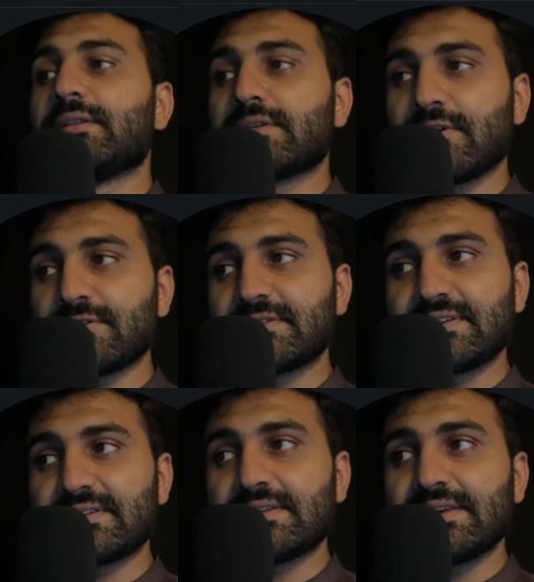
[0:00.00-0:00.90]
cause
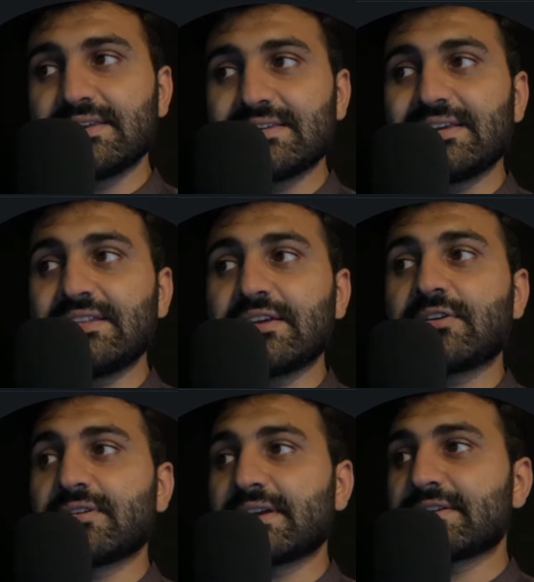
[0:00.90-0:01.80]
this is in the
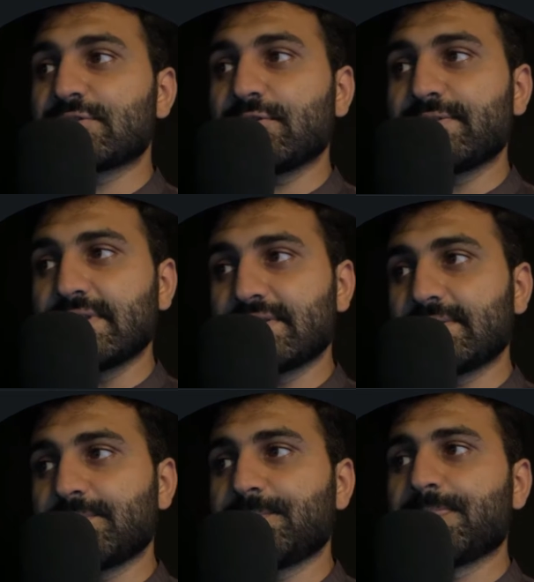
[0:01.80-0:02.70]
context of this
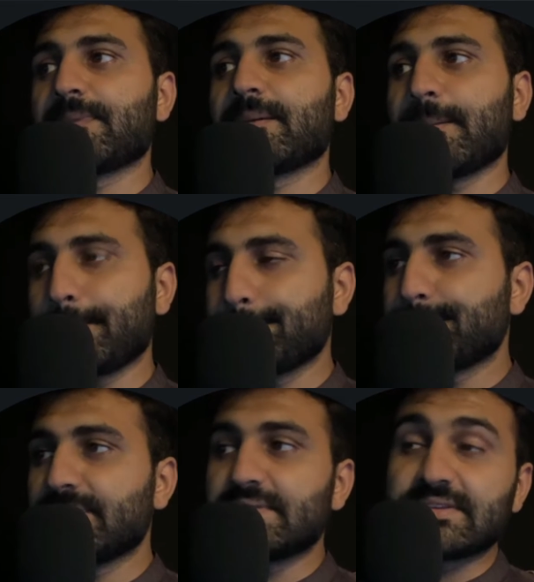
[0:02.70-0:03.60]

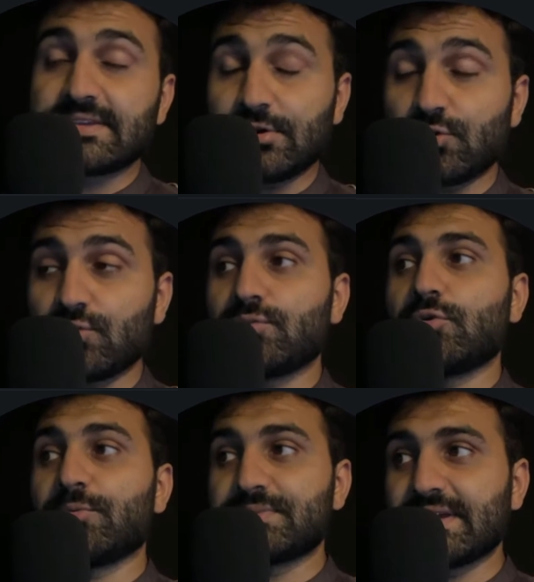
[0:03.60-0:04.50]
hero
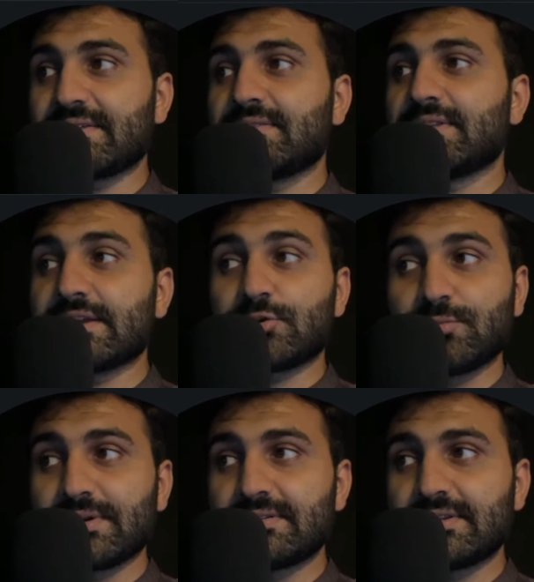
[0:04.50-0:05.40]
object, like too
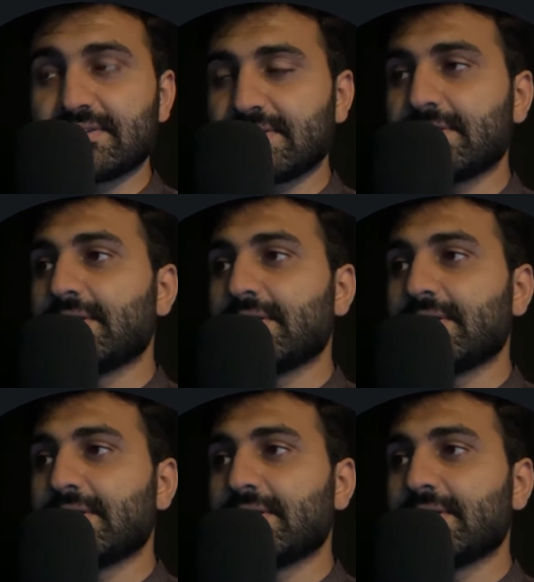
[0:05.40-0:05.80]
much this.